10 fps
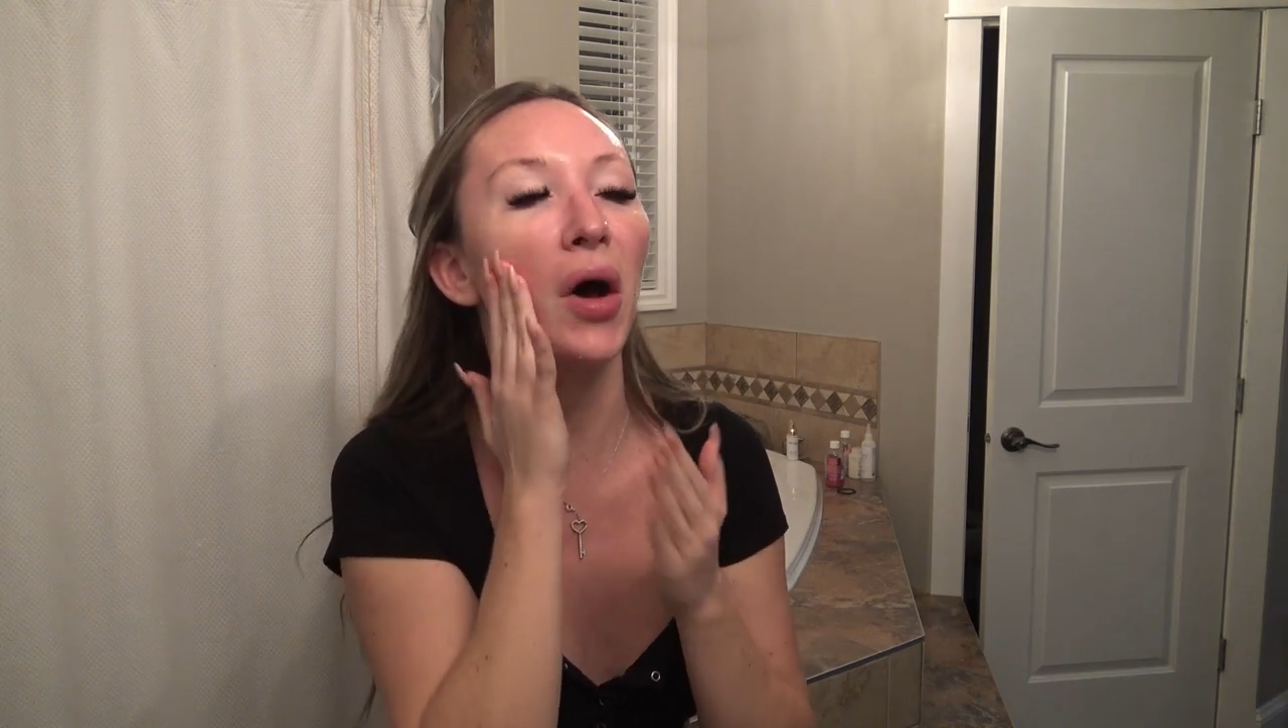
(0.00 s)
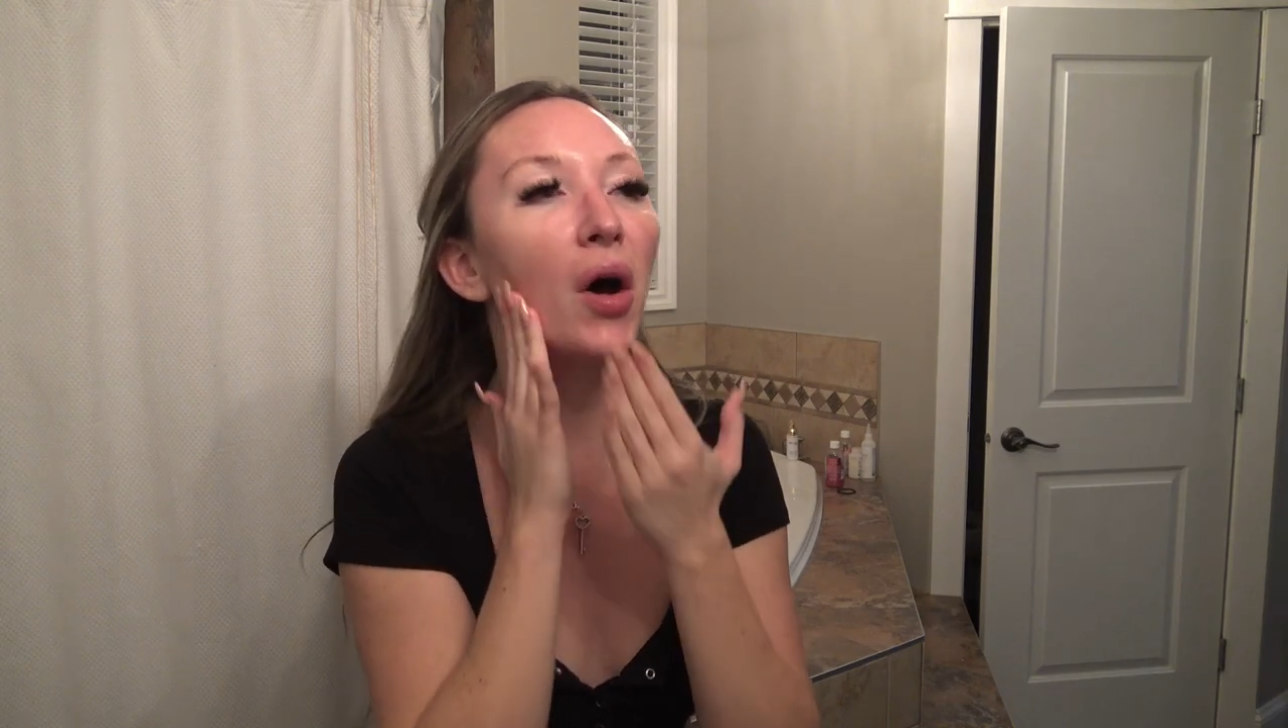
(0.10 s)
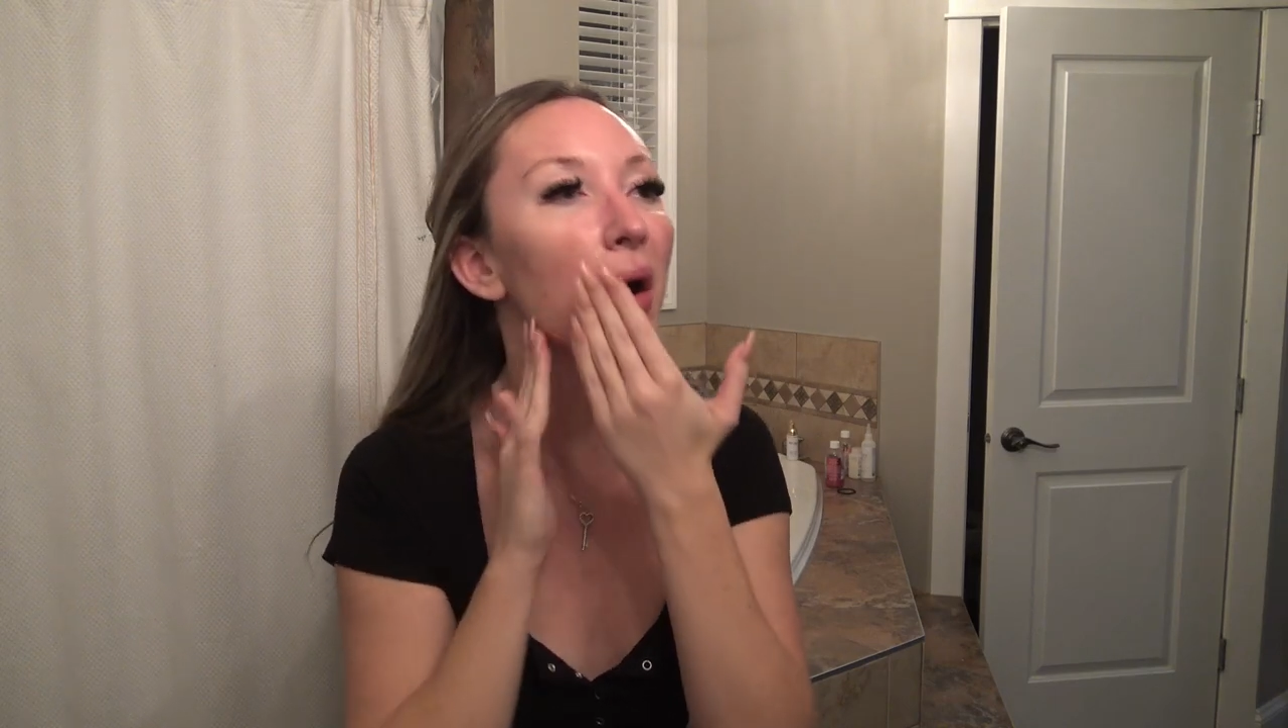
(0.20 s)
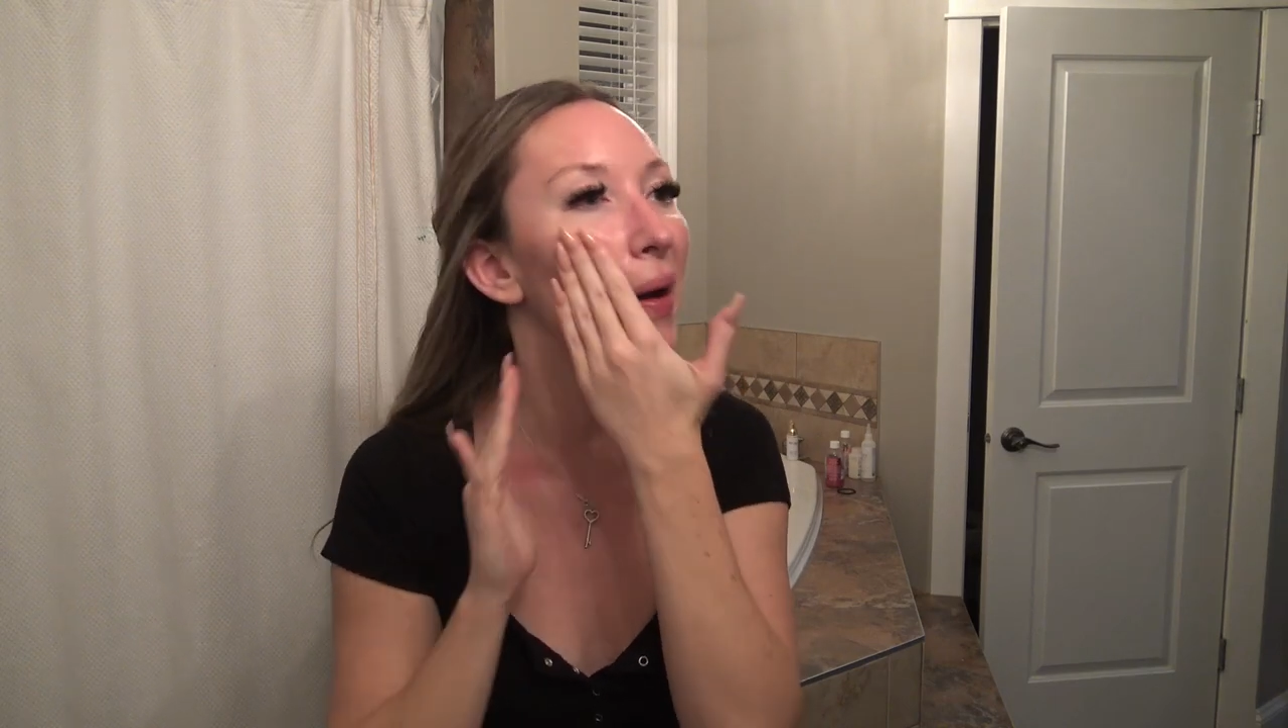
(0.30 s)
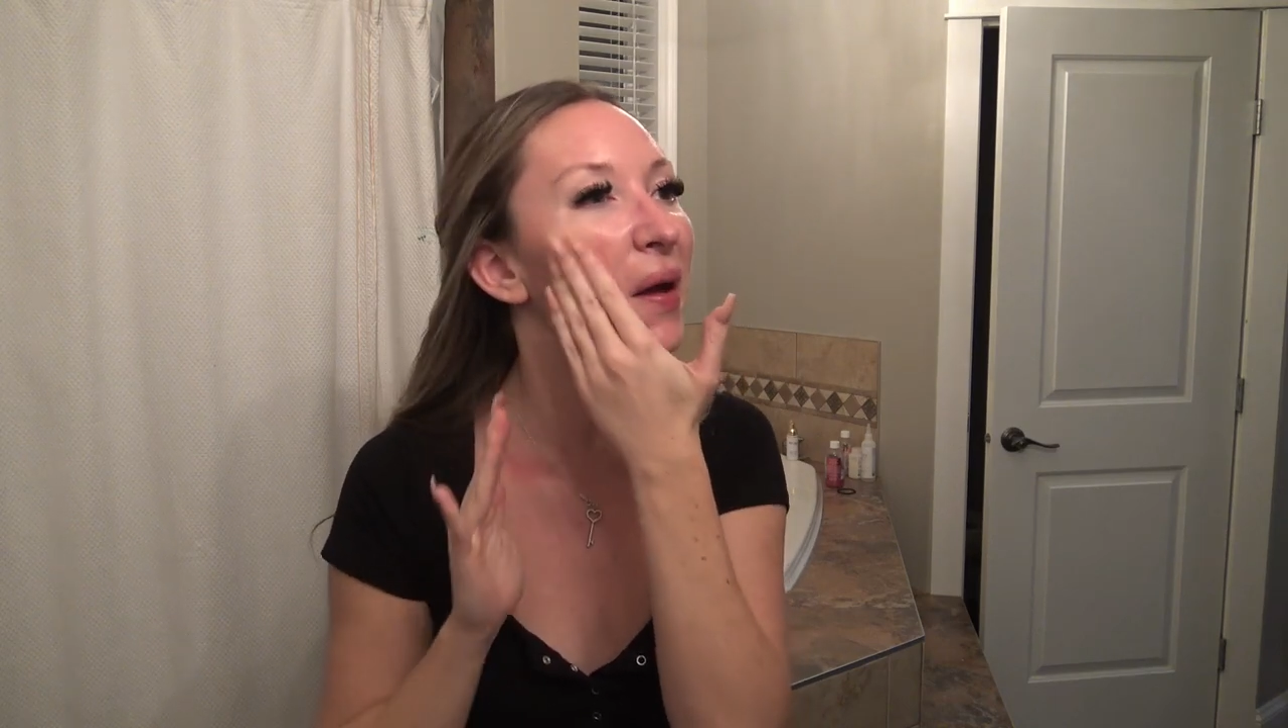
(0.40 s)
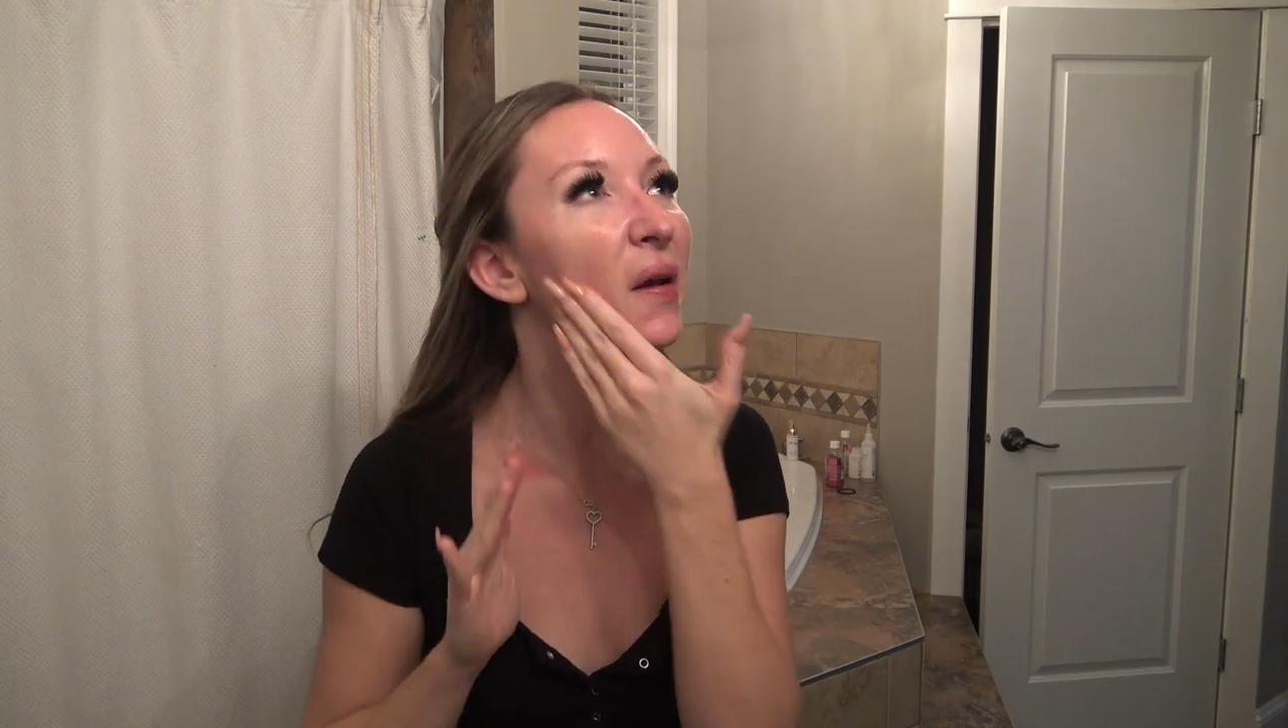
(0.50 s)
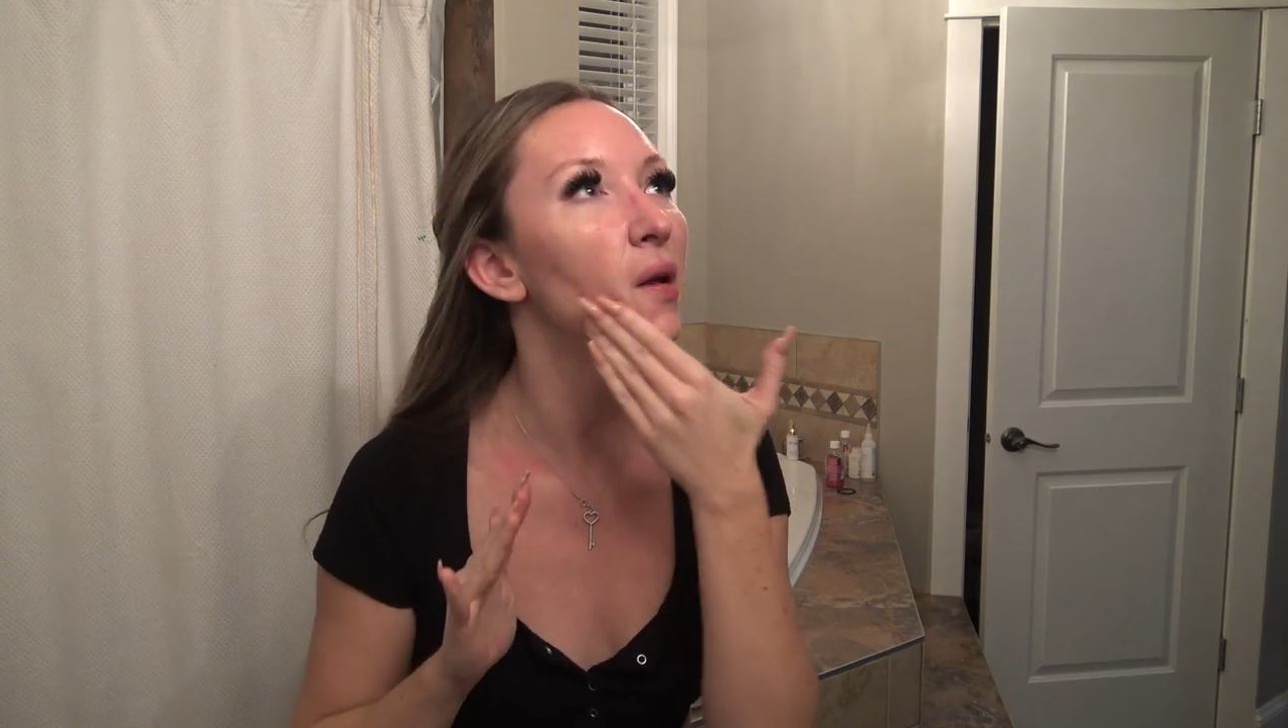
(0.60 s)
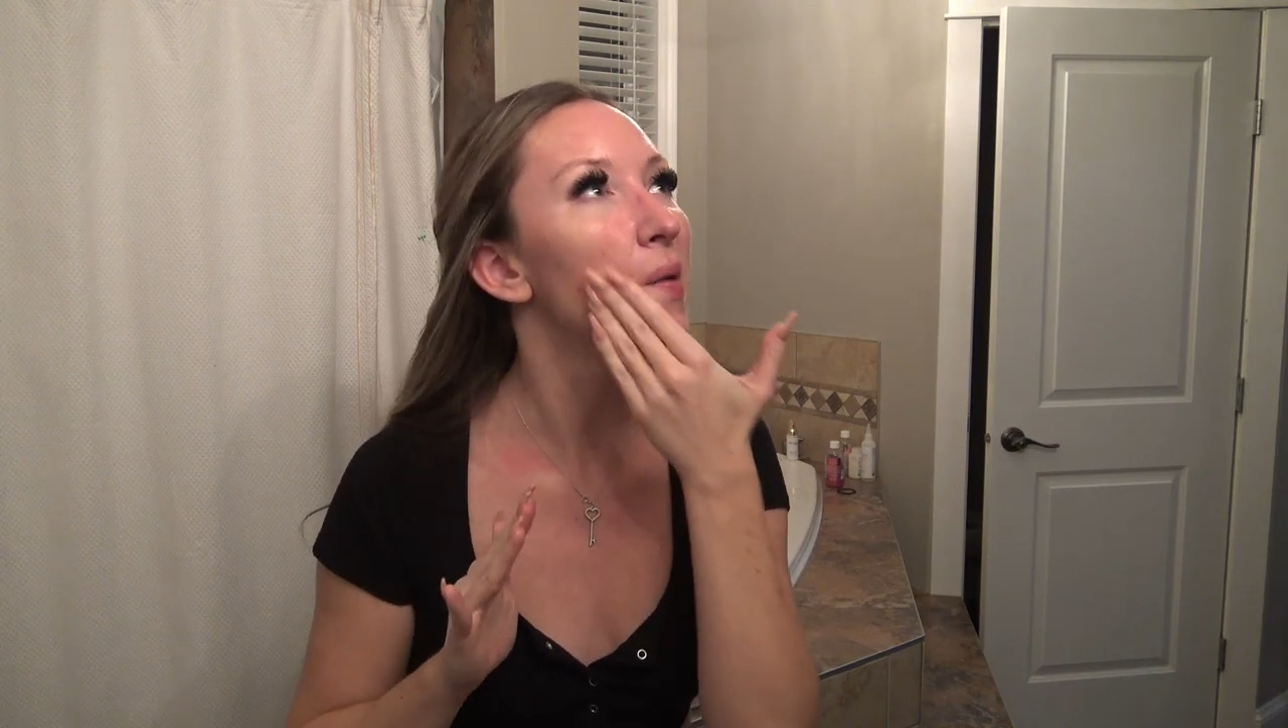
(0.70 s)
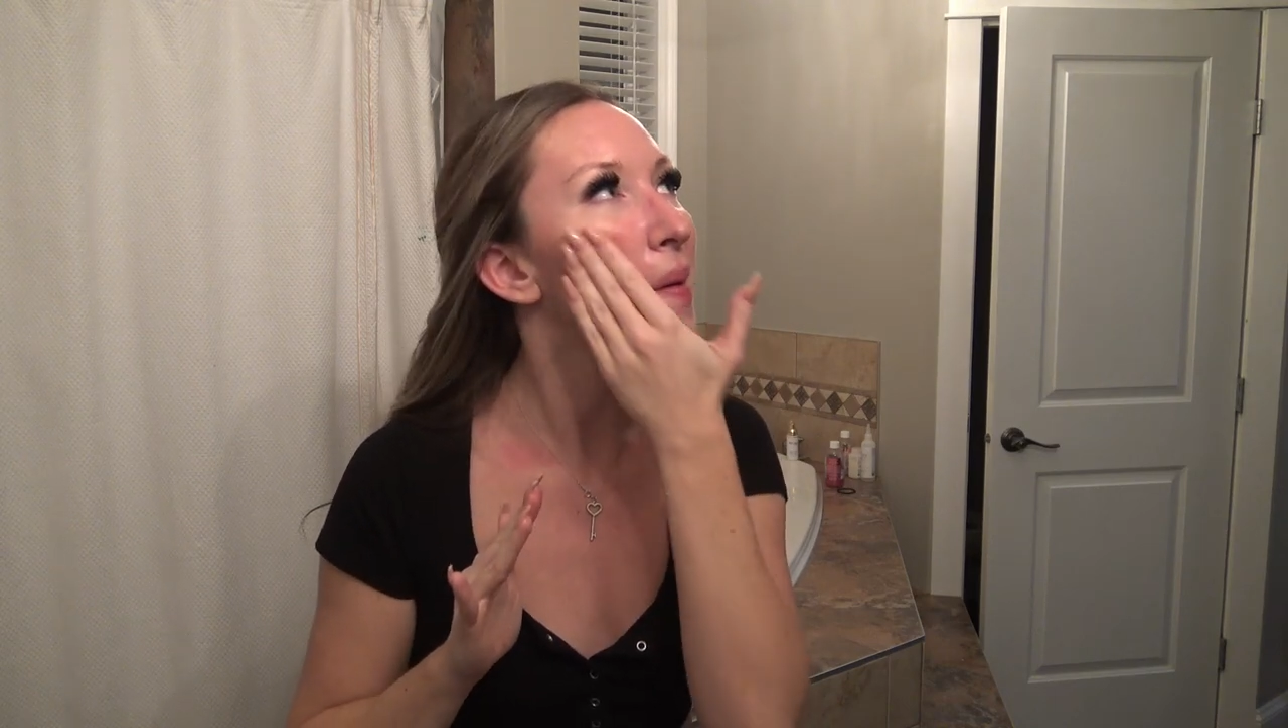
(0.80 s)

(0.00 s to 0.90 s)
on,